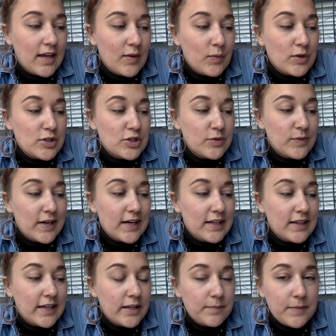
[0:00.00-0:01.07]
We're doing a
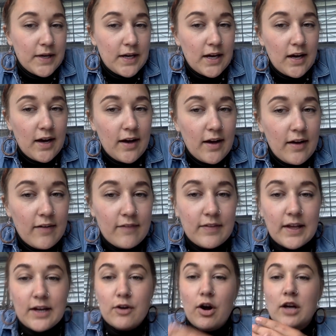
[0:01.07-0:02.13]
little bit of
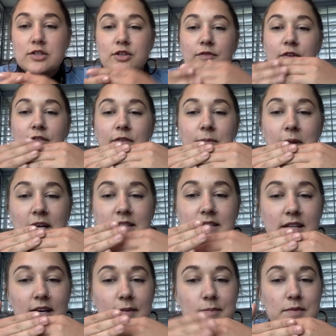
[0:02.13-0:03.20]
like crossover from last
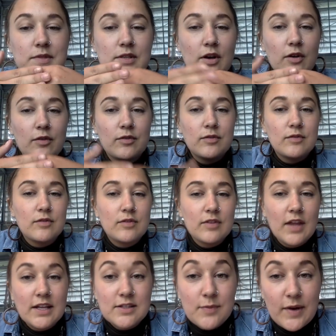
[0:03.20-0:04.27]
time, so
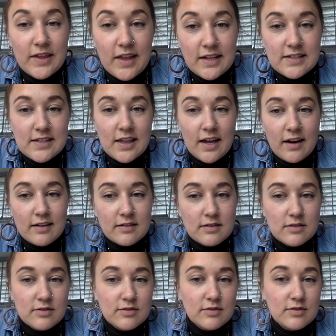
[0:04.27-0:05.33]
that's why that's there.
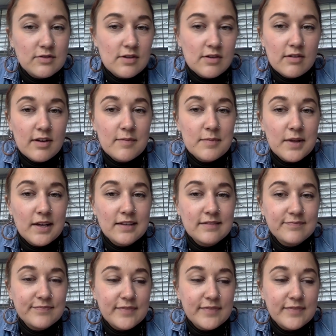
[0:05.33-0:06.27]
So don't complain.